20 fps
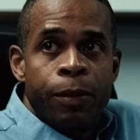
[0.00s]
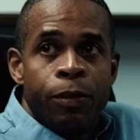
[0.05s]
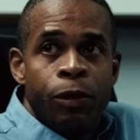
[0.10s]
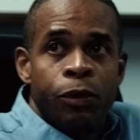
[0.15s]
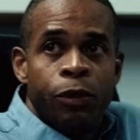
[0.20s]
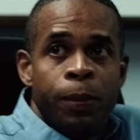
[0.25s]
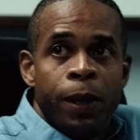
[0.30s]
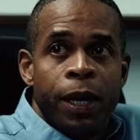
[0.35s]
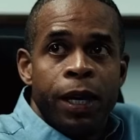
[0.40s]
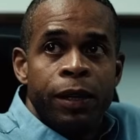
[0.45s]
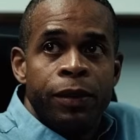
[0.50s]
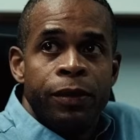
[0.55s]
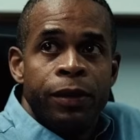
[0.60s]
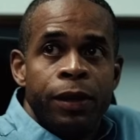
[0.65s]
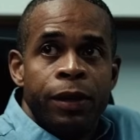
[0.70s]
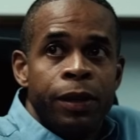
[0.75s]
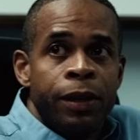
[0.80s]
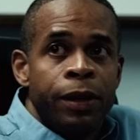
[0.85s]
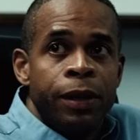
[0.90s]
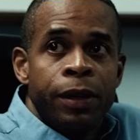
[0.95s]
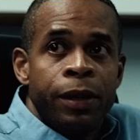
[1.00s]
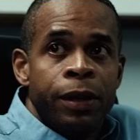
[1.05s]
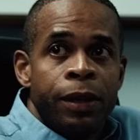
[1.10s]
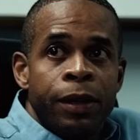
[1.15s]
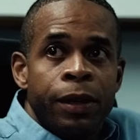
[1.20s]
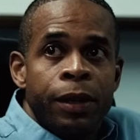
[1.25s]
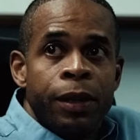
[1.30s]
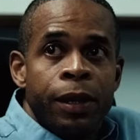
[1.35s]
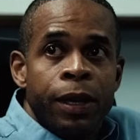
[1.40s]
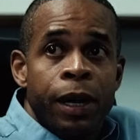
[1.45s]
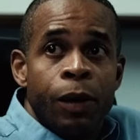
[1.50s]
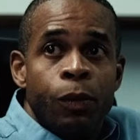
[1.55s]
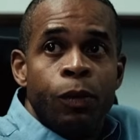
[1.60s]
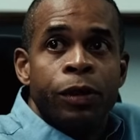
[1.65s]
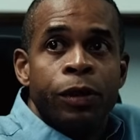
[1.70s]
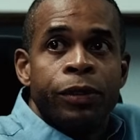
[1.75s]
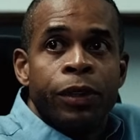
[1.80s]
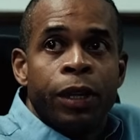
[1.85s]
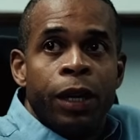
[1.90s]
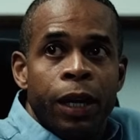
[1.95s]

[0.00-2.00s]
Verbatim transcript: The news adds to the growing frustration